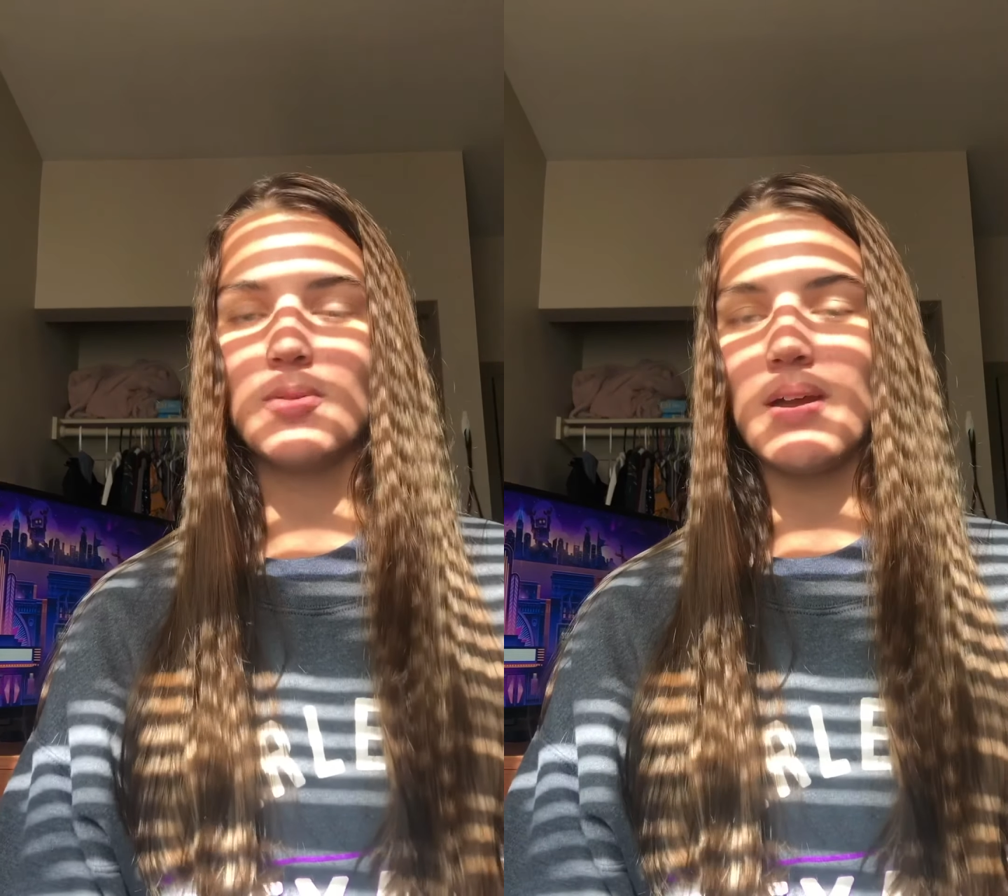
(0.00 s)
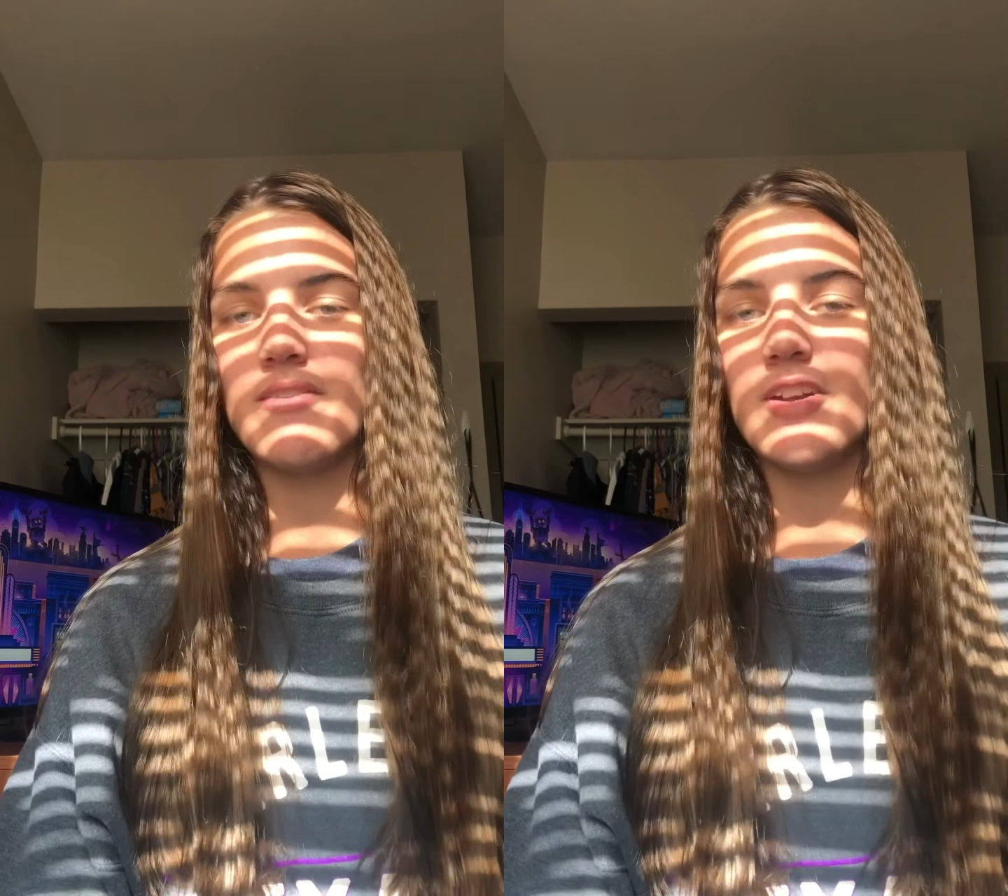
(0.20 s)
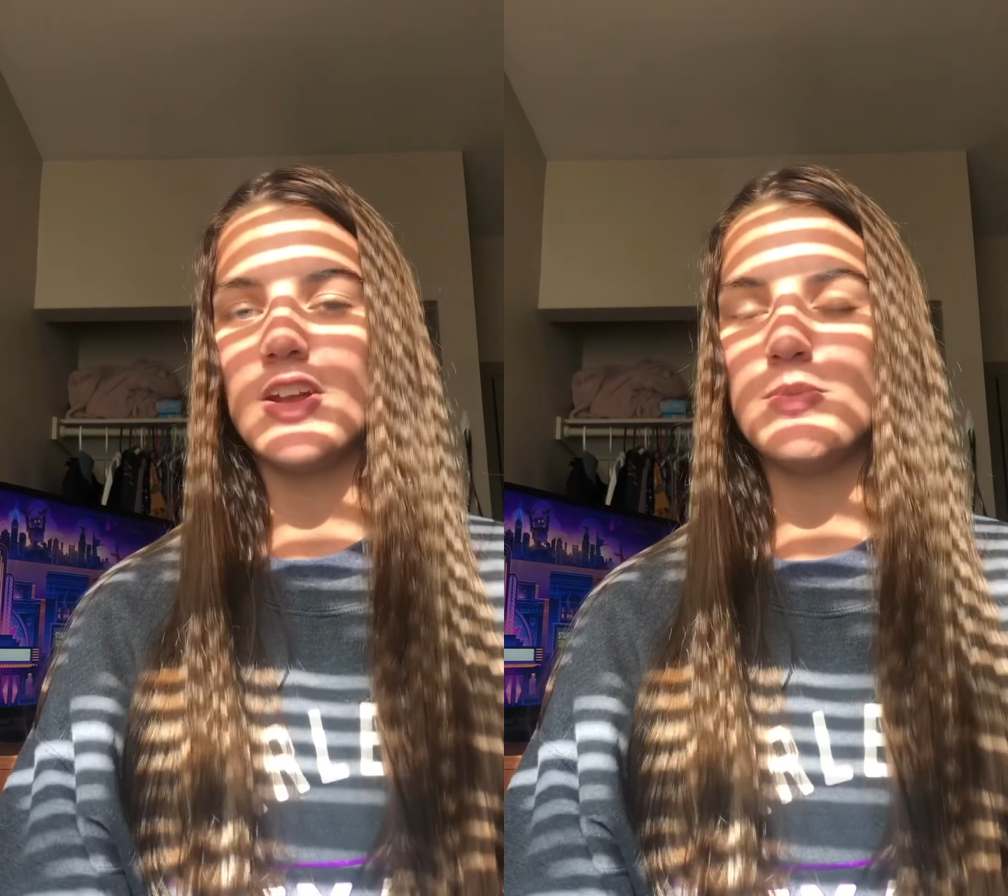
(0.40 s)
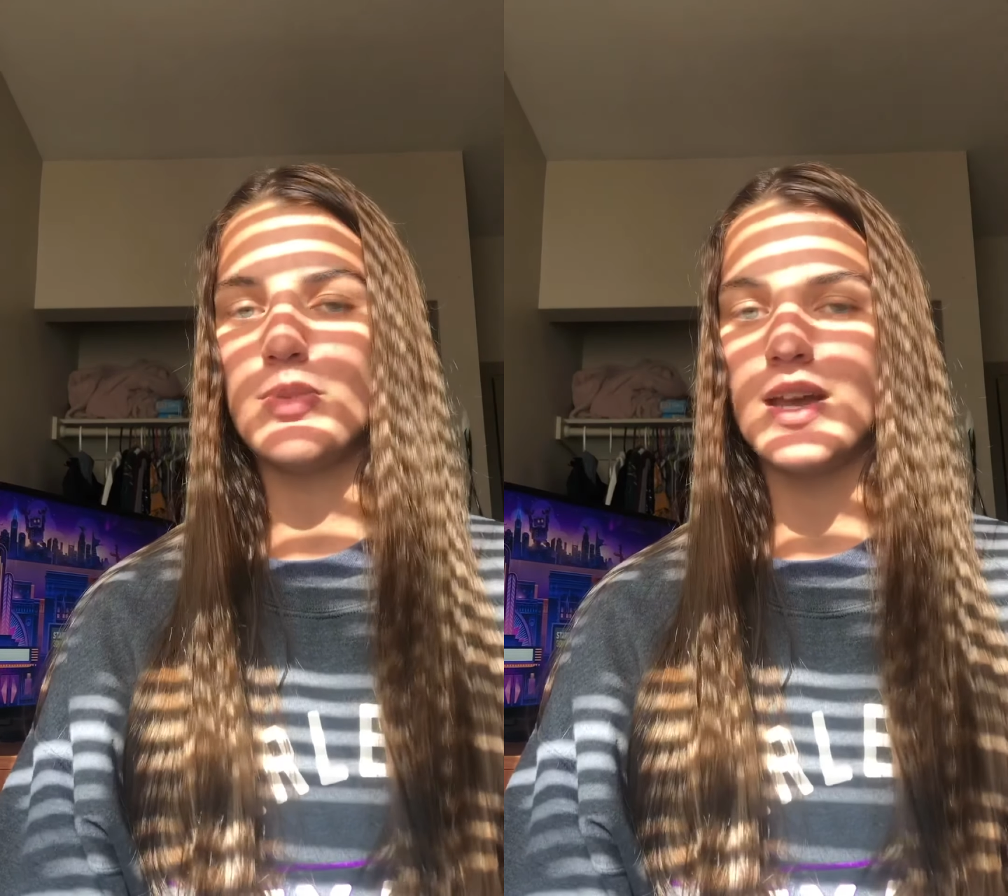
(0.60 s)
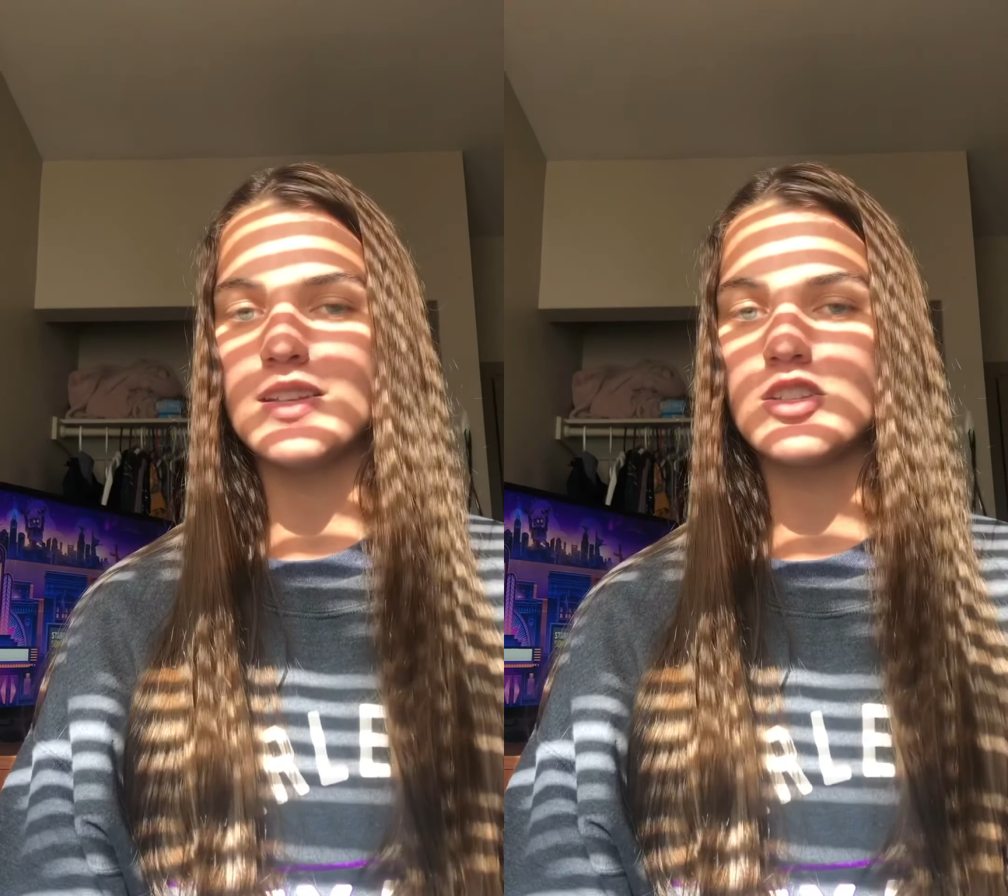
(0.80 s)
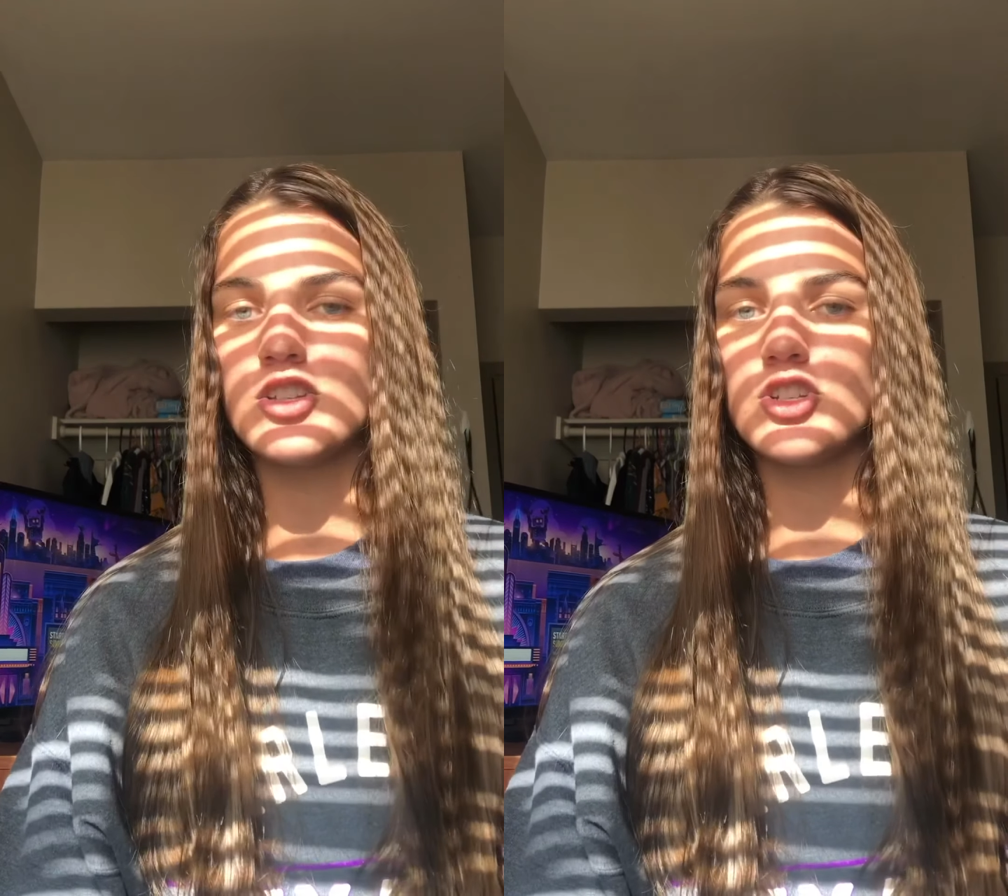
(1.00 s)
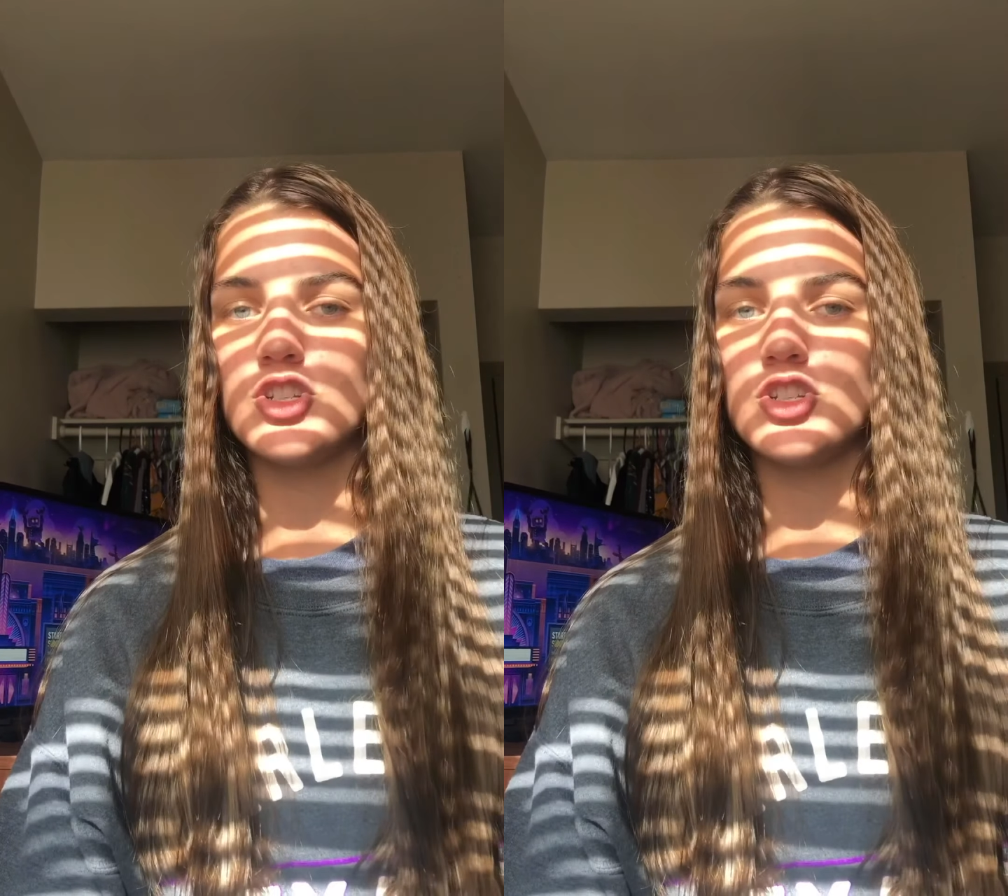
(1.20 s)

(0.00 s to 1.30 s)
my very best